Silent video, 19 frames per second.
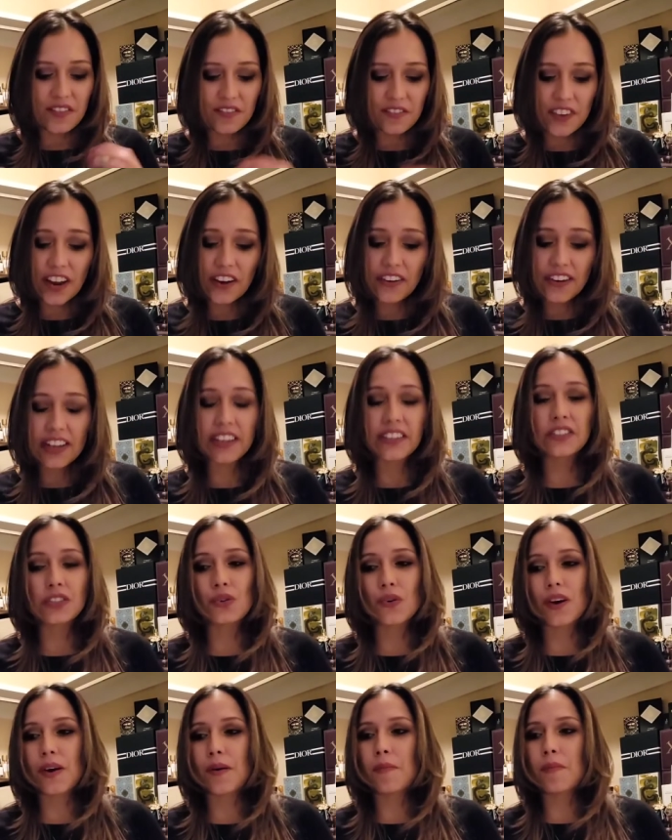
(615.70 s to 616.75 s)
Very
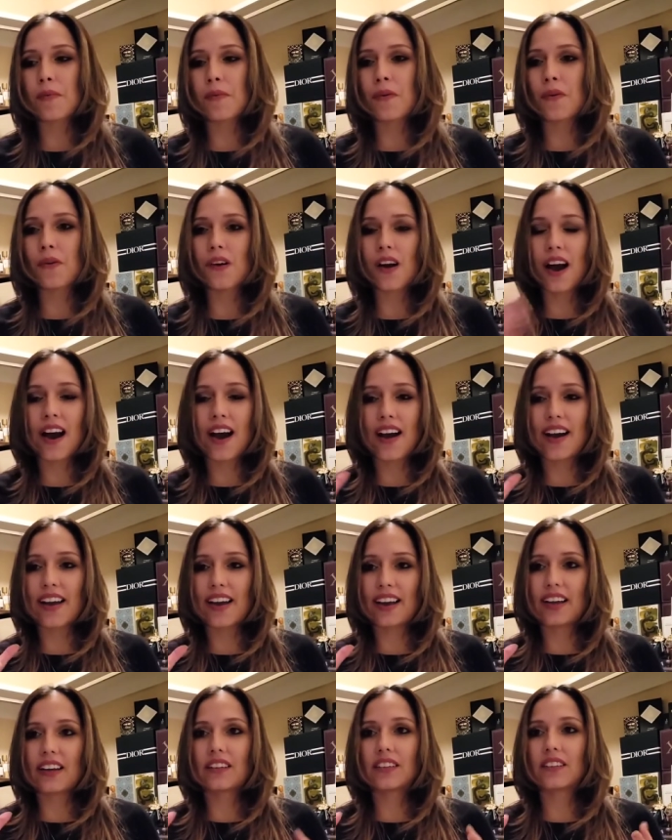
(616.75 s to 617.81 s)
enjoyable.
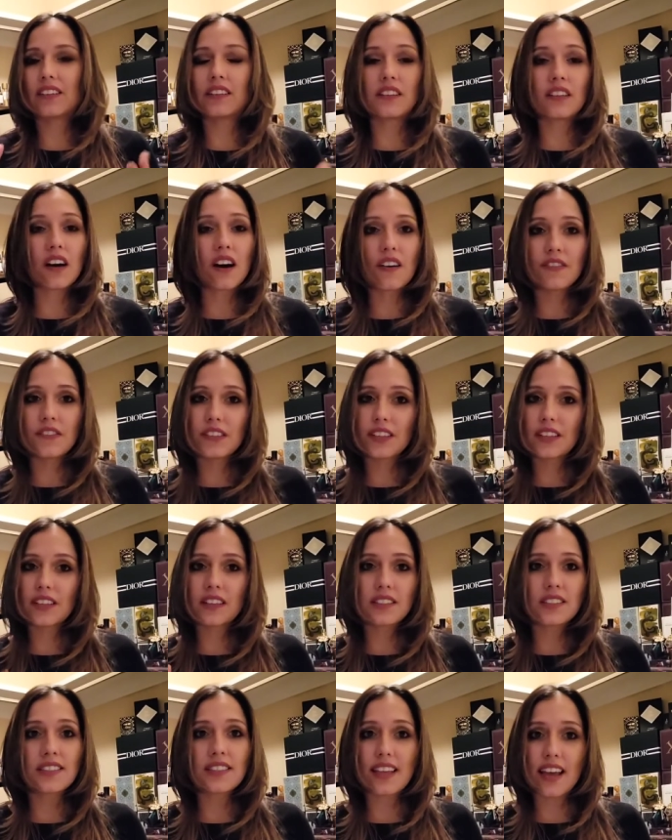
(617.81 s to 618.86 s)
I loved the
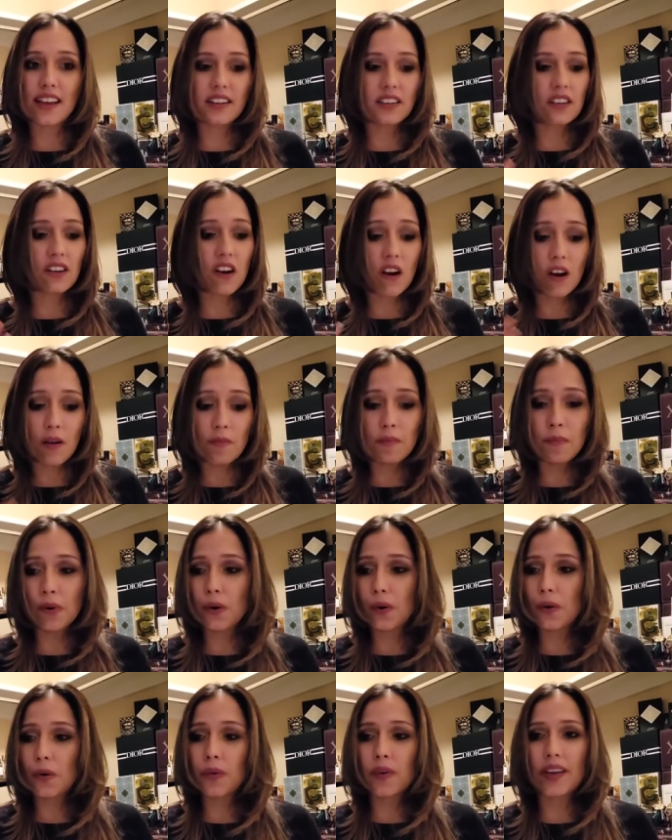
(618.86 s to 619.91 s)
scent
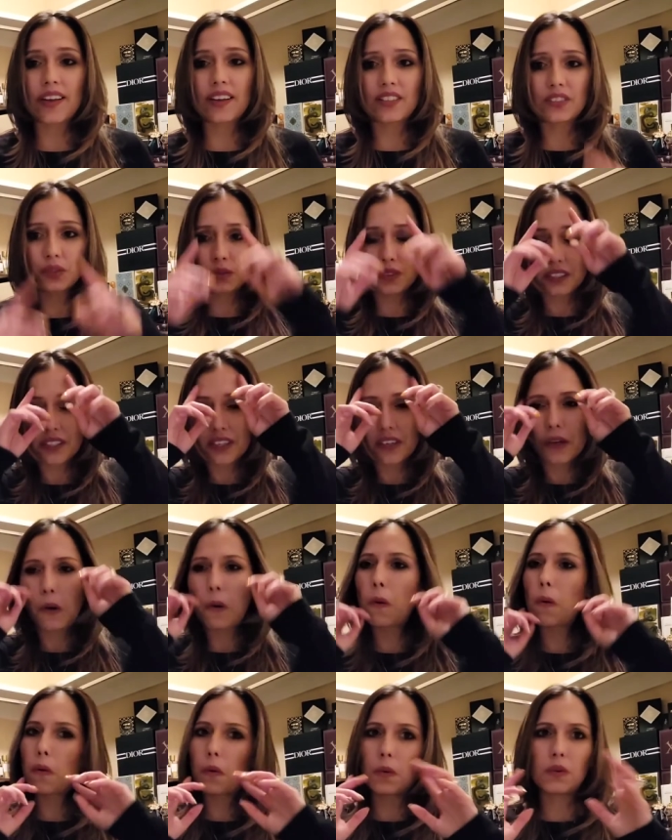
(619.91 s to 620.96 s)
combo. It is really
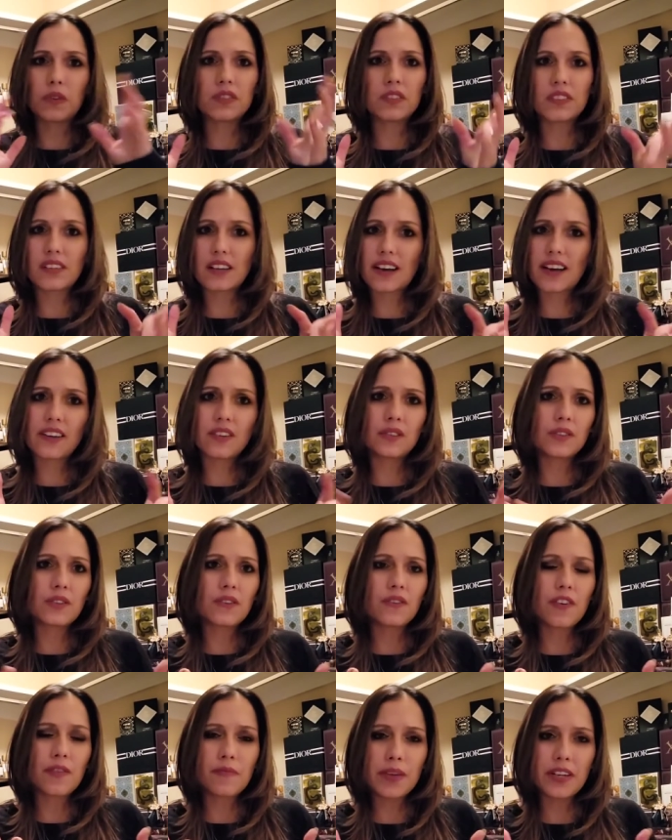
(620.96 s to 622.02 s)
cold. I don't know
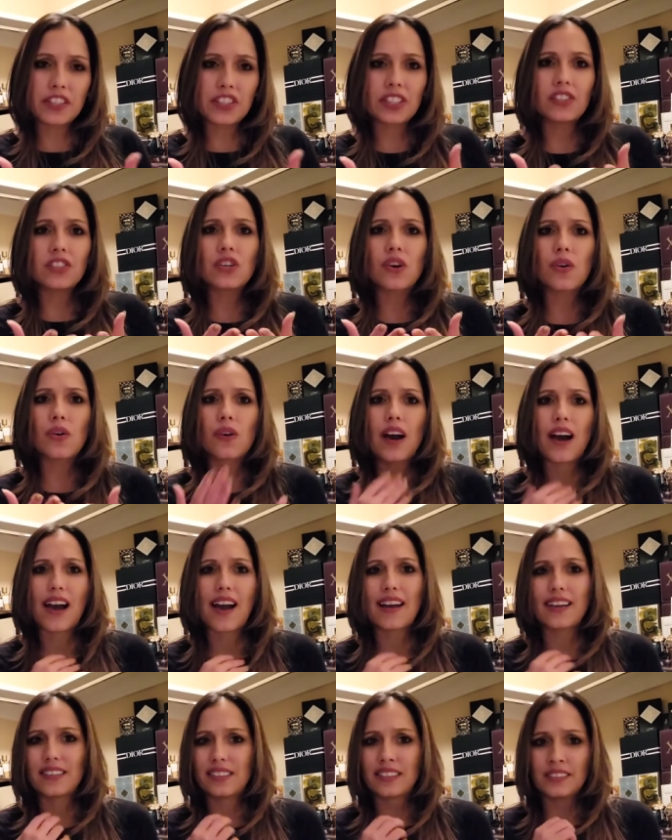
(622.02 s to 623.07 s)
if I've mentioned, so
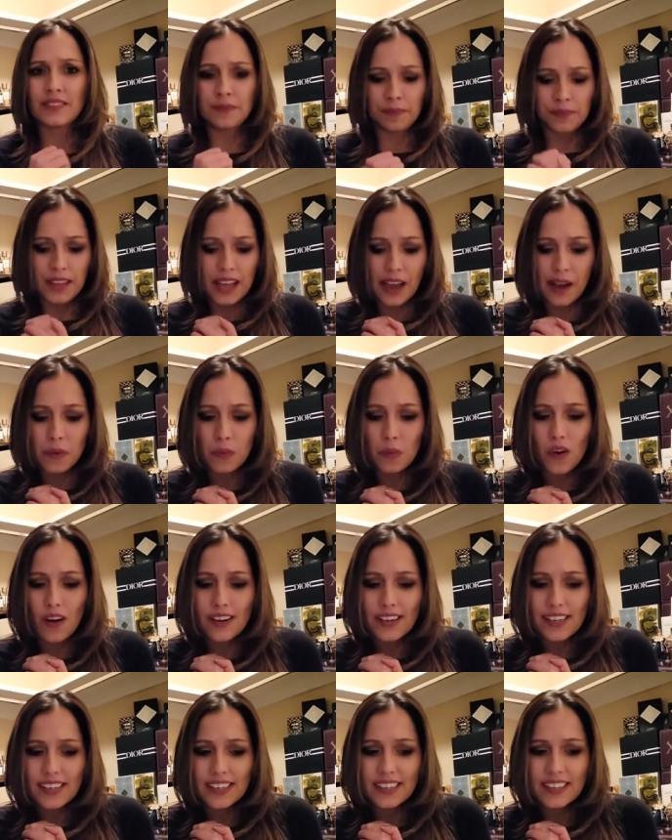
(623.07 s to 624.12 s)
I, I
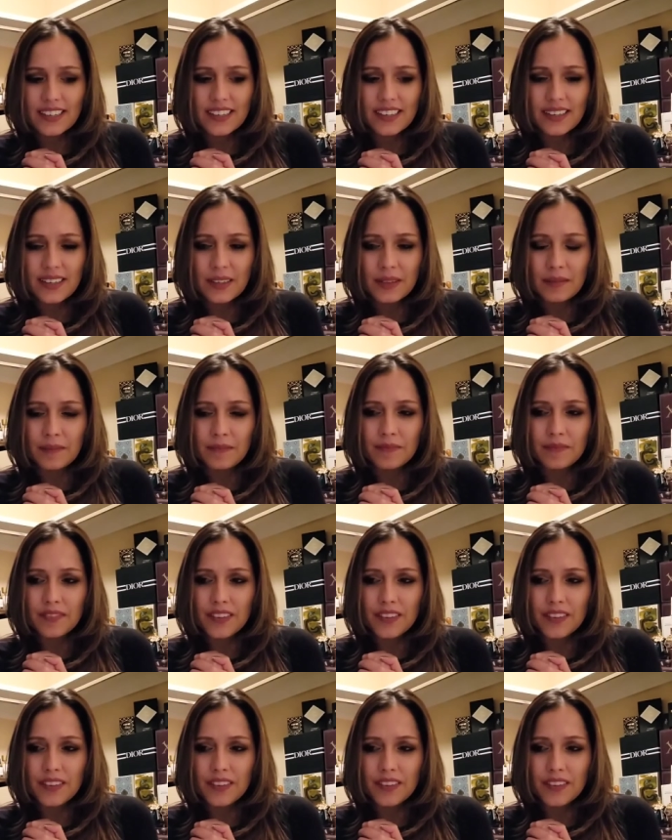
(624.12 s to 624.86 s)
wanted, um,